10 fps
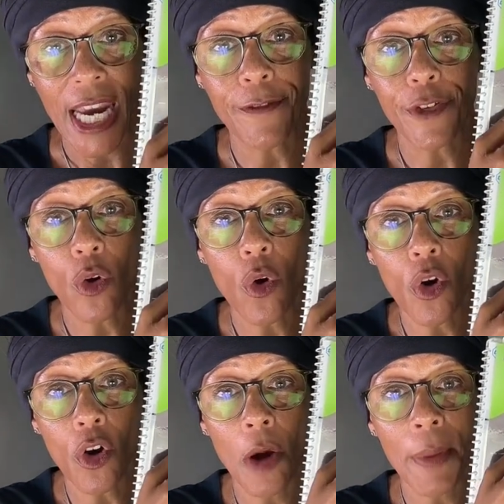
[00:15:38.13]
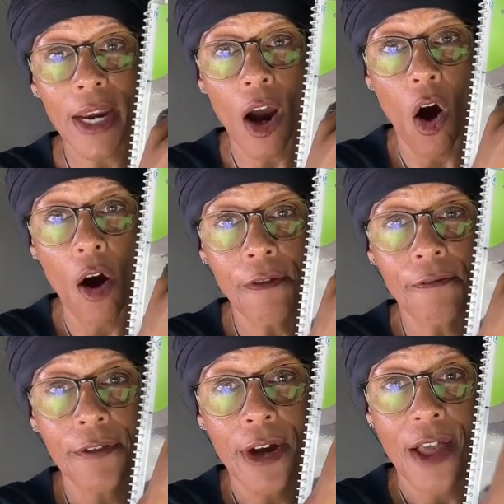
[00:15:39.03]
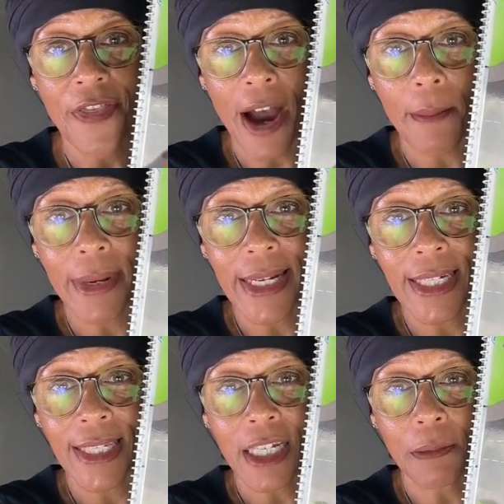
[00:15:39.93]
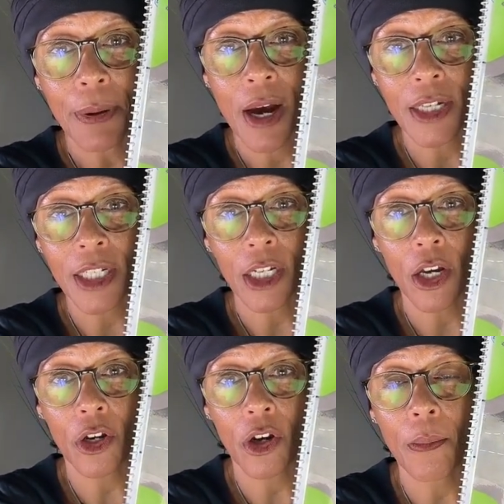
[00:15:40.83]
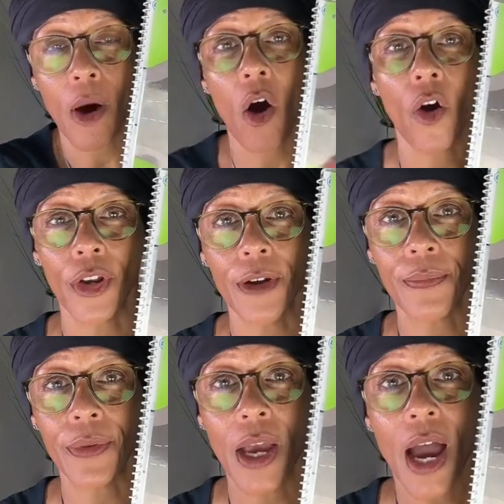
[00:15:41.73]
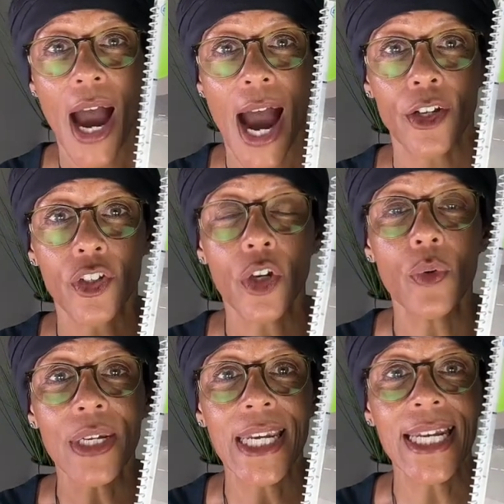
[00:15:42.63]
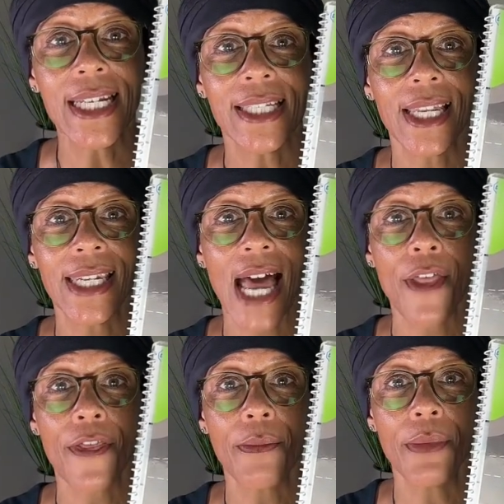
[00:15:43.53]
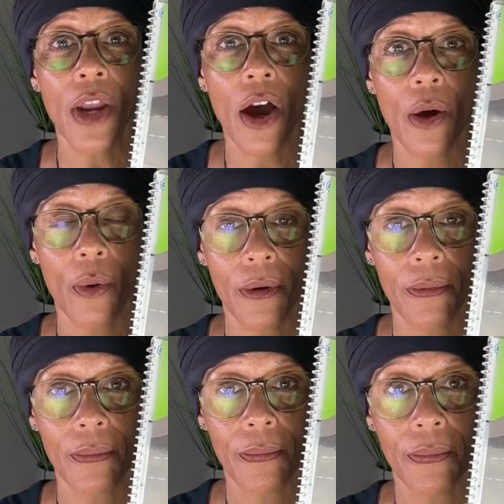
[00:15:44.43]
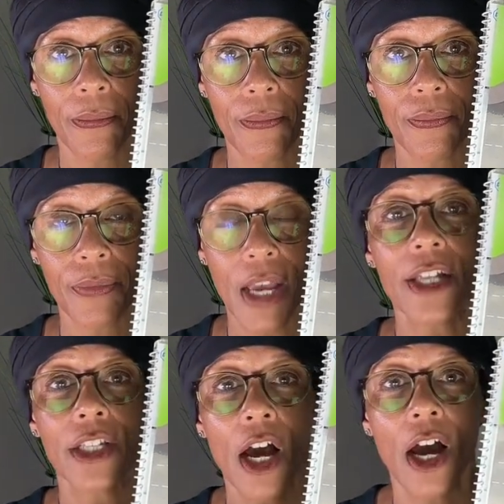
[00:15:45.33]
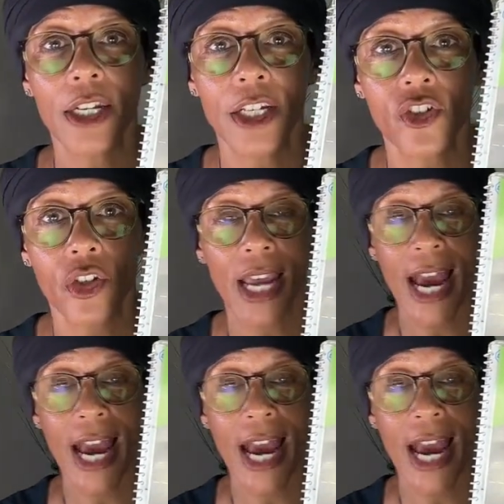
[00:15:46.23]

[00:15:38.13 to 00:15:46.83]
If you're coming off, that means this person can come on, and you need to let them know as early as you